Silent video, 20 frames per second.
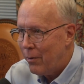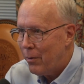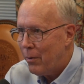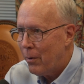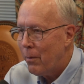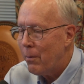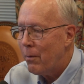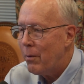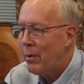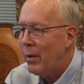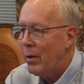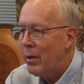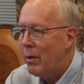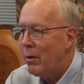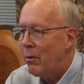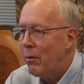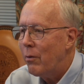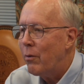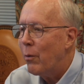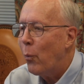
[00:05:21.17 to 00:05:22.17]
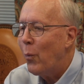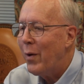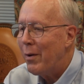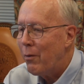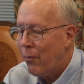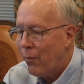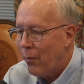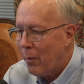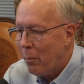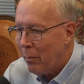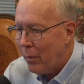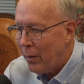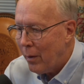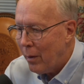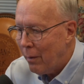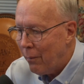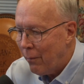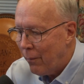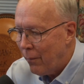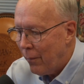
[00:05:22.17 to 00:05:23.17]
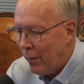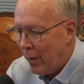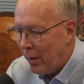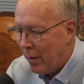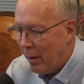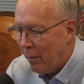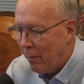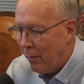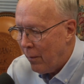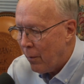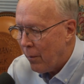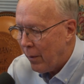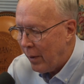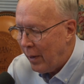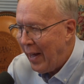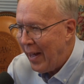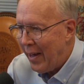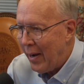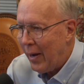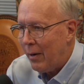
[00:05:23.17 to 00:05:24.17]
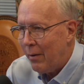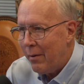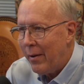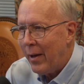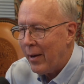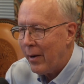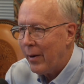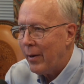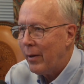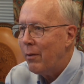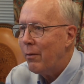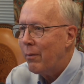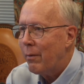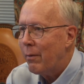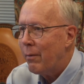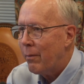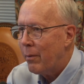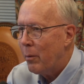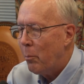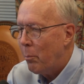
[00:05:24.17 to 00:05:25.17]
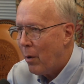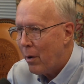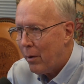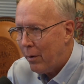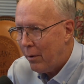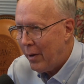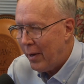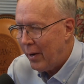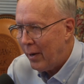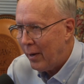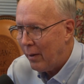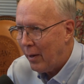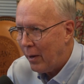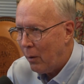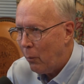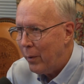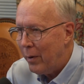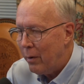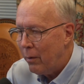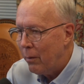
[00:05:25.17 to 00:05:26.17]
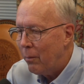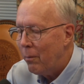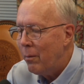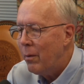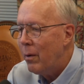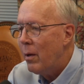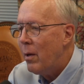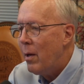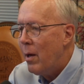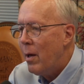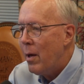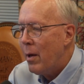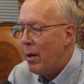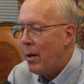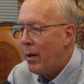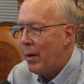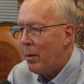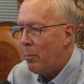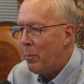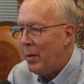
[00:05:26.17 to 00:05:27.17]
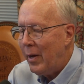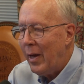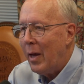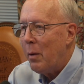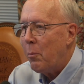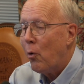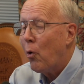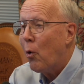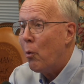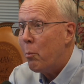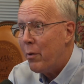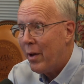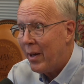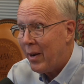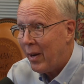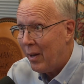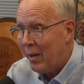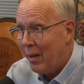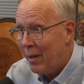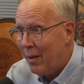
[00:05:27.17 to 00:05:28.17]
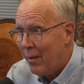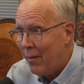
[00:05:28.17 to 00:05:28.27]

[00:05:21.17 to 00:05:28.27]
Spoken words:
went from the organic tanning, the bark tanning like we do, and became chrome tanning.